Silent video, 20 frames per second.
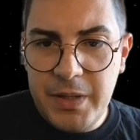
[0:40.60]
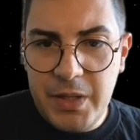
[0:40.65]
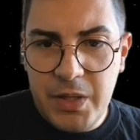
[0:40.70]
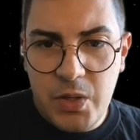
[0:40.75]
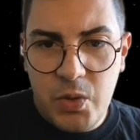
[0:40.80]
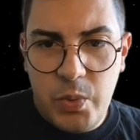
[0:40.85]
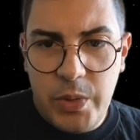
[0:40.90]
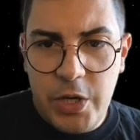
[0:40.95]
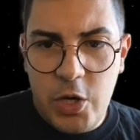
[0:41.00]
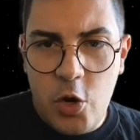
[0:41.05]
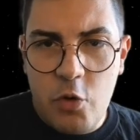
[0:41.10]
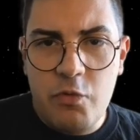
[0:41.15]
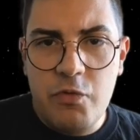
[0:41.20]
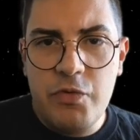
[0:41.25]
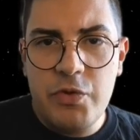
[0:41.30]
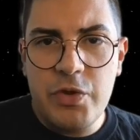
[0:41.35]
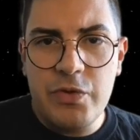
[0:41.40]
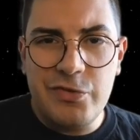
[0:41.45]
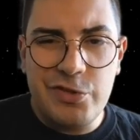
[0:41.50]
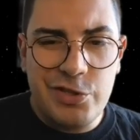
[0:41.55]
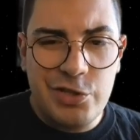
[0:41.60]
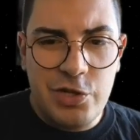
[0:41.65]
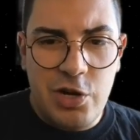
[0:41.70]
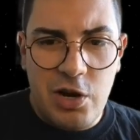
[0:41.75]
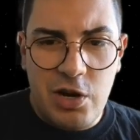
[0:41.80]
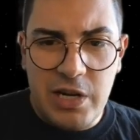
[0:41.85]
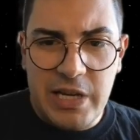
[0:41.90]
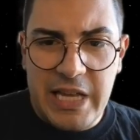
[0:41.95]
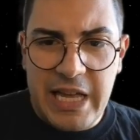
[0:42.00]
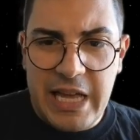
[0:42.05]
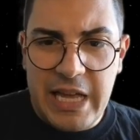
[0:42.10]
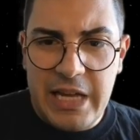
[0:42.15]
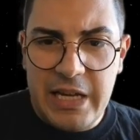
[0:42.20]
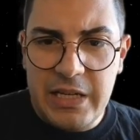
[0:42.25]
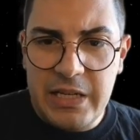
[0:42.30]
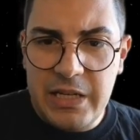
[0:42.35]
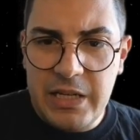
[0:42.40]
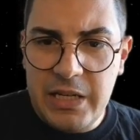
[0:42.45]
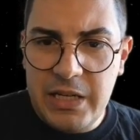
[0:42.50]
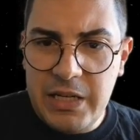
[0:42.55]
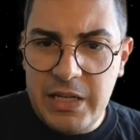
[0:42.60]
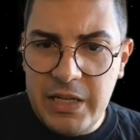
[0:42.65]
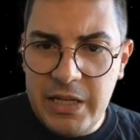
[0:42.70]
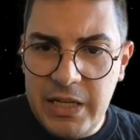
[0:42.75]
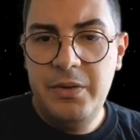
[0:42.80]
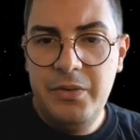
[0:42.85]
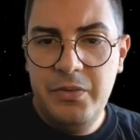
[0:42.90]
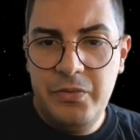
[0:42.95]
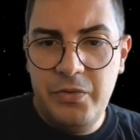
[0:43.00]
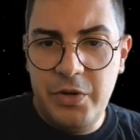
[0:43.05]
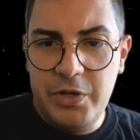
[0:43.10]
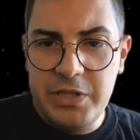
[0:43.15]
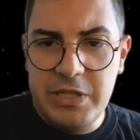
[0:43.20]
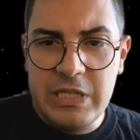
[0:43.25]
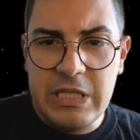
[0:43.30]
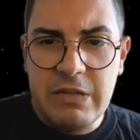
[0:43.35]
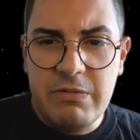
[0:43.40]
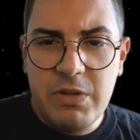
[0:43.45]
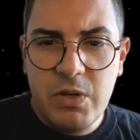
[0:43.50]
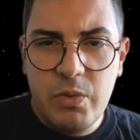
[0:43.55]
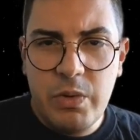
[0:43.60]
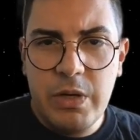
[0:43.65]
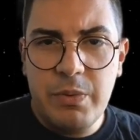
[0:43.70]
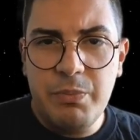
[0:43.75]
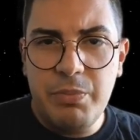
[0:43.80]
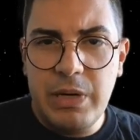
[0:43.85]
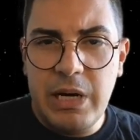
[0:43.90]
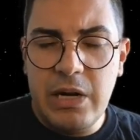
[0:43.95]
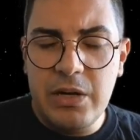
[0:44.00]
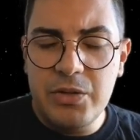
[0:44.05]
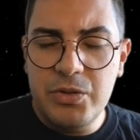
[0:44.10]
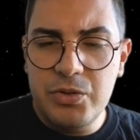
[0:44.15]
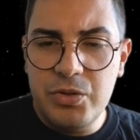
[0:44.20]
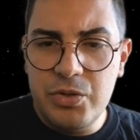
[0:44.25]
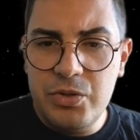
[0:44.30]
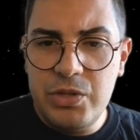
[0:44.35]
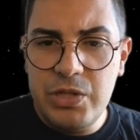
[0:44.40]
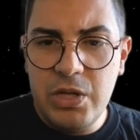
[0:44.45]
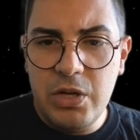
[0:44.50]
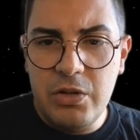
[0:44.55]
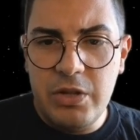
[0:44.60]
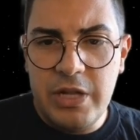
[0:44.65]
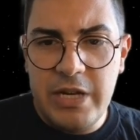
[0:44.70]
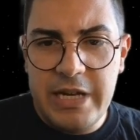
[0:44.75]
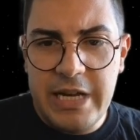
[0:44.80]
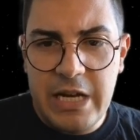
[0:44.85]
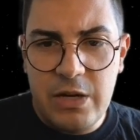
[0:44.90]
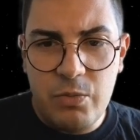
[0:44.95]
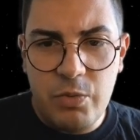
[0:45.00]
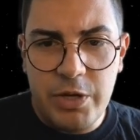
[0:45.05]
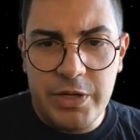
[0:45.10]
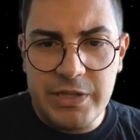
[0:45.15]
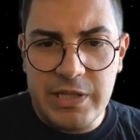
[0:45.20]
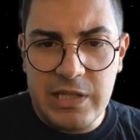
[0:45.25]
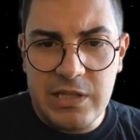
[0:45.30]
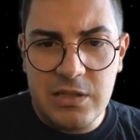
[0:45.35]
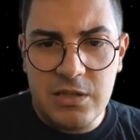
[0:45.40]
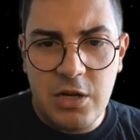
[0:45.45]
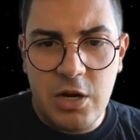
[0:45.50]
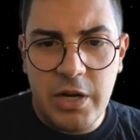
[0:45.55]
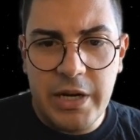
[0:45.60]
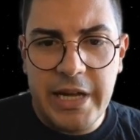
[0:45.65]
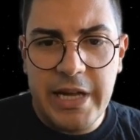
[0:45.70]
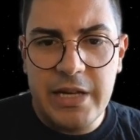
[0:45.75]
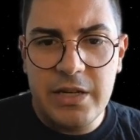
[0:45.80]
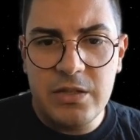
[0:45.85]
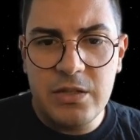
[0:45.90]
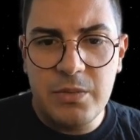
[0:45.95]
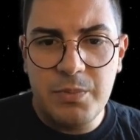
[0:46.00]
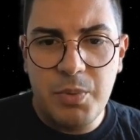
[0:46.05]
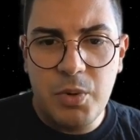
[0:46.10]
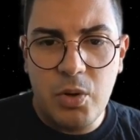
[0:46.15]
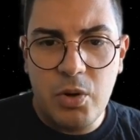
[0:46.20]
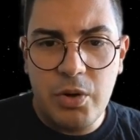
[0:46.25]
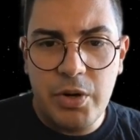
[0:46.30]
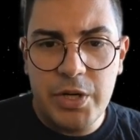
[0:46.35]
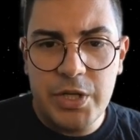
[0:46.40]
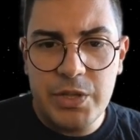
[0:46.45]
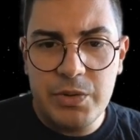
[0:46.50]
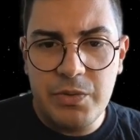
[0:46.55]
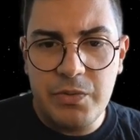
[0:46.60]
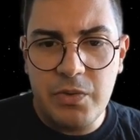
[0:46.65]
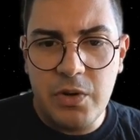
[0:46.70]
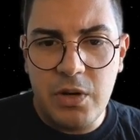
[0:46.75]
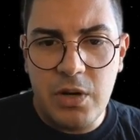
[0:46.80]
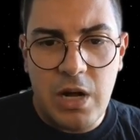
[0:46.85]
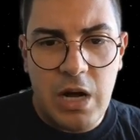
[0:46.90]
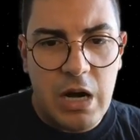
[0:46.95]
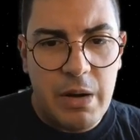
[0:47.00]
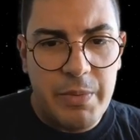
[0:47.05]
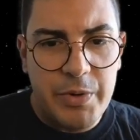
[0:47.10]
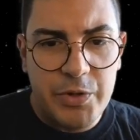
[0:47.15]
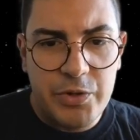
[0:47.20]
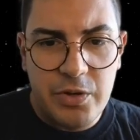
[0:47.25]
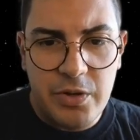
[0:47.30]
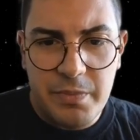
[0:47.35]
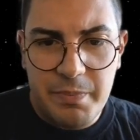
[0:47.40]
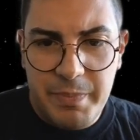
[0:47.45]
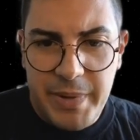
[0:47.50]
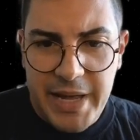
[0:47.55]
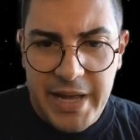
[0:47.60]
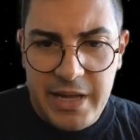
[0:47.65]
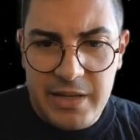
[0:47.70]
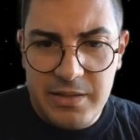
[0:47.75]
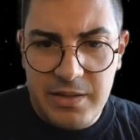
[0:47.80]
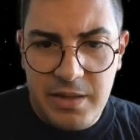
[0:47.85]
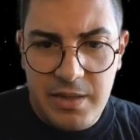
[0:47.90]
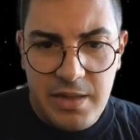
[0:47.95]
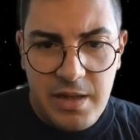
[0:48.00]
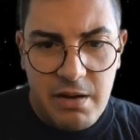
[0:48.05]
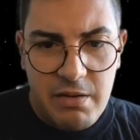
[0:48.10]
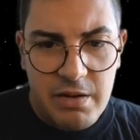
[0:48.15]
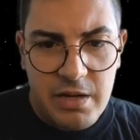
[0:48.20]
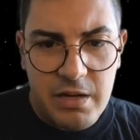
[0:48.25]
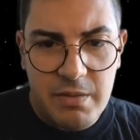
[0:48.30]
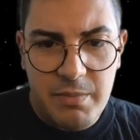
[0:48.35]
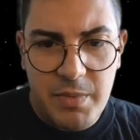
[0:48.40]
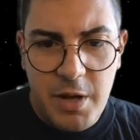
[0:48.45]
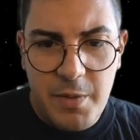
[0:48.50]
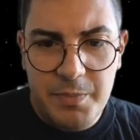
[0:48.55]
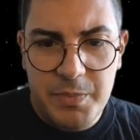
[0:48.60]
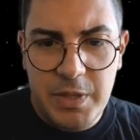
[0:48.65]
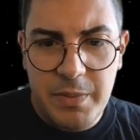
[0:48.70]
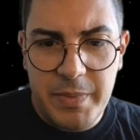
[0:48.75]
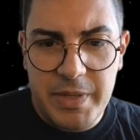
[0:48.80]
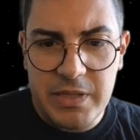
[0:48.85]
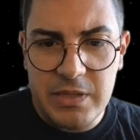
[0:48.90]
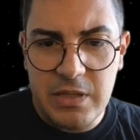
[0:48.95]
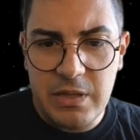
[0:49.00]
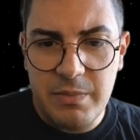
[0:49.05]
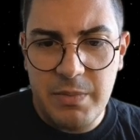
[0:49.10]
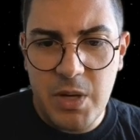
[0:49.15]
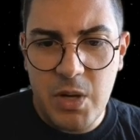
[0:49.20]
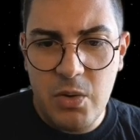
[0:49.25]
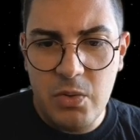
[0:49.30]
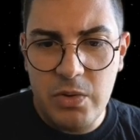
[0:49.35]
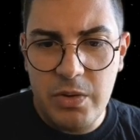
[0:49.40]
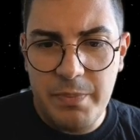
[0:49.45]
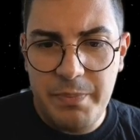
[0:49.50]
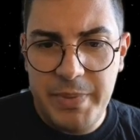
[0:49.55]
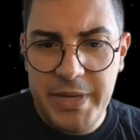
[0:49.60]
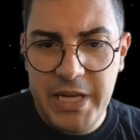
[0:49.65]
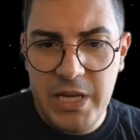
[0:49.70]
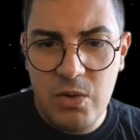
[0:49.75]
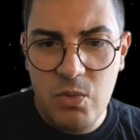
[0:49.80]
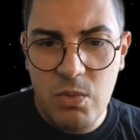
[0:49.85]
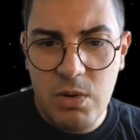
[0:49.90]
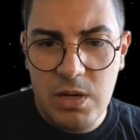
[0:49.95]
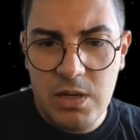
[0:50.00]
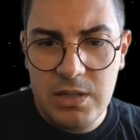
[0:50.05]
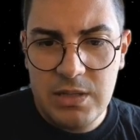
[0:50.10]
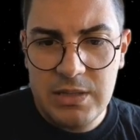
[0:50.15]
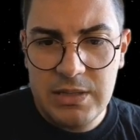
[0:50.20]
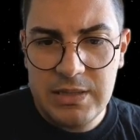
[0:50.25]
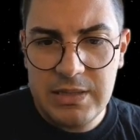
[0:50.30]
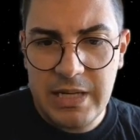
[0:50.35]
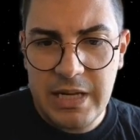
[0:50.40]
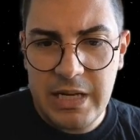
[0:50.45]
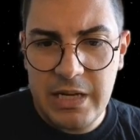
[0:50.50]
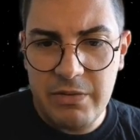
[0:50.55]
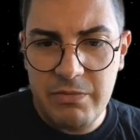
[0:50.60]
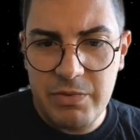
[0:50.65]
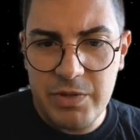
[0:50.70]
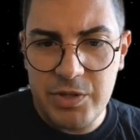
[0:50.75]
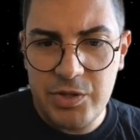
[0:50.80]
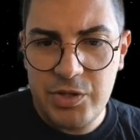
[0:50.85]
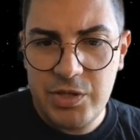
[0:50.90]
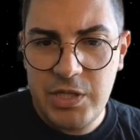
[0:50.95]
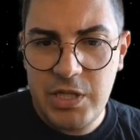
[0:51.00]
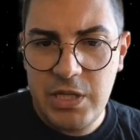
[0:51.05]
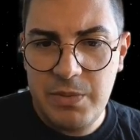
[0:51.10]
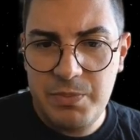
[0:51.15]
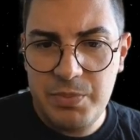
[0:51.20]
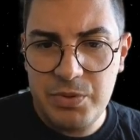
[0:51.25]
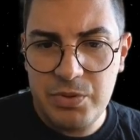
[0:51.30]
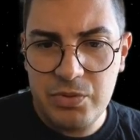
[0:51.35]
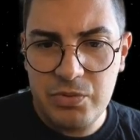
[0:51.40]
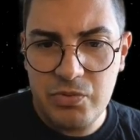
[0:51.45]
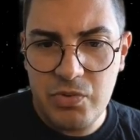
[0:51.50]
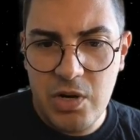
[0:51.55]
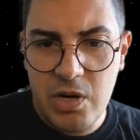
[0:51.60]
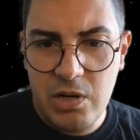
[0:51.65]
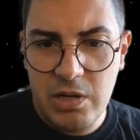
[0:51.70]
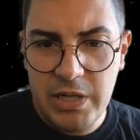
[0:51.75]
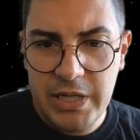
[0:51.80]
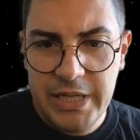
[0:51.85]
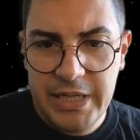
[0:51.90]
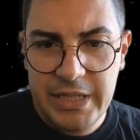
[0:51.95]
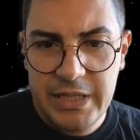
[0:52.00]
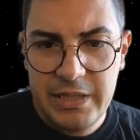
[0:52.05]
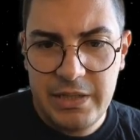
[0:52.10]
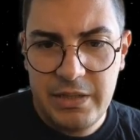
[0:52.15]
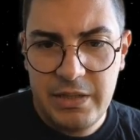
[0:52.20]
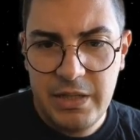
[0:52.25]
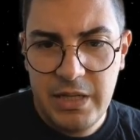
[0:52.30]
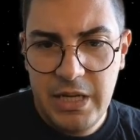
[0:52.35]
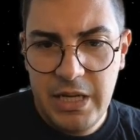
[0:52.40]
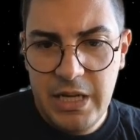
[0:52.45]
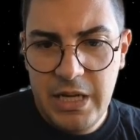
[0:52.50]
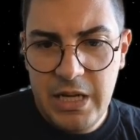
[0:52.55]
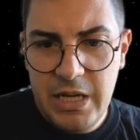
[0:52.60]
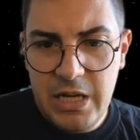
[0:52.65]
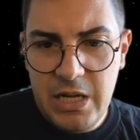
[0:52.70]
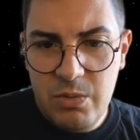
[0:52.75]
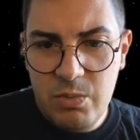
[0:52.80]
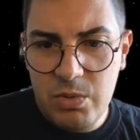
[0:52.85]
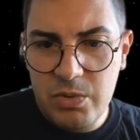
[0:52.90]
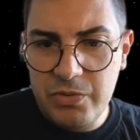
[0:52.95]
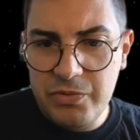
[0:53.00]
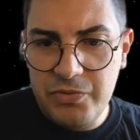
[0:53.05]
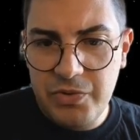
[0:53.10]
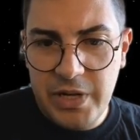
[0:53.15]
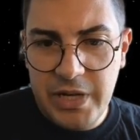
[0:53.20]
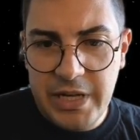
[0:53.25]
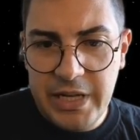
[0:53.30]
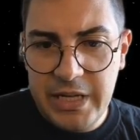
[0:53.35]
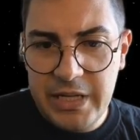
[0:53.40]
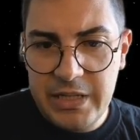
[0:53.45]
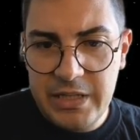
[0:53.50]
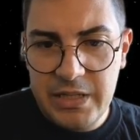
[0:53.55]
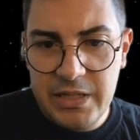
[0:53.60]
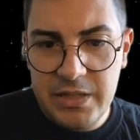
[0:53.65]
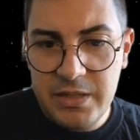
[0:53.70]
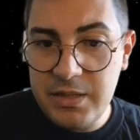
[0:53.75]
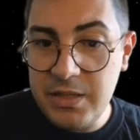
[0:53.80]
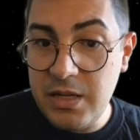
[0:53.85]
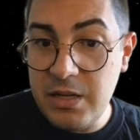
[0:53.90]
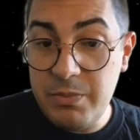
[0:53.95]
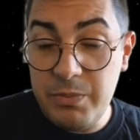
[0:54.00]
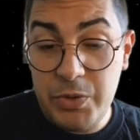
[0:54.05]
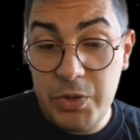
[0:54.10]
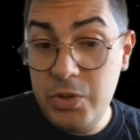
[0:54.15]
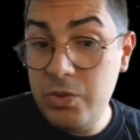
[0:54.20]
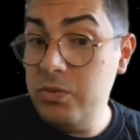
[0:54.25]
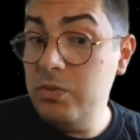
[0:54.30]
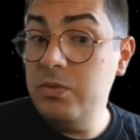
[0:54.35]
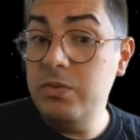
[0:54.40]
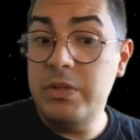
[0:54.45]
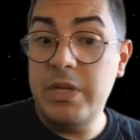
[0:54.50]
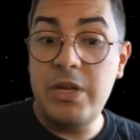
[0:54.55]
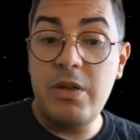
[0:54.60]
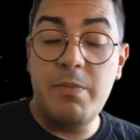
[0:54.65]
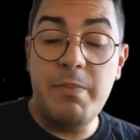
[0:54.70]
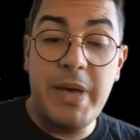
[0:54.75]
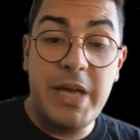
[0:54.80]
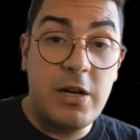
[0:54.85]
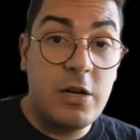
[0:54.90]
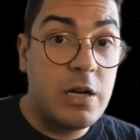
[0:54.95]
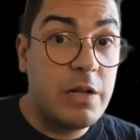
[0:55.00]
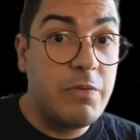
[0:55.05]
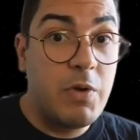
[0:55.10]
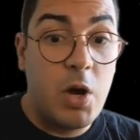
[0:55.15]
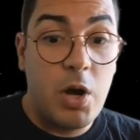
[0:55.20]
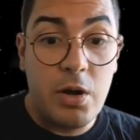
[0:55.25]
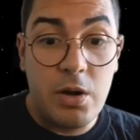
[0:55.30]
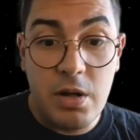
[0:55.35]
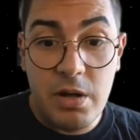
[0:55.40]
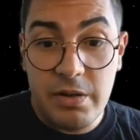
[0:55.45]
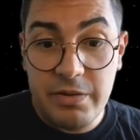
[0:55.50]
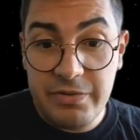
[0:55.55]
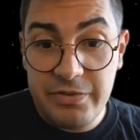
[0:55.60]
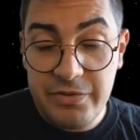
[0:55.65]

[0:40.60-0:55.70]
Quick overview of Stargate. First, let's have a quick browse to see all the networks that Stargate supports. We've got Arbitrum Base, Ethereum, Optimism, all the big ones, and if we just keep scrolling, we'll find some new that you may not have heard of.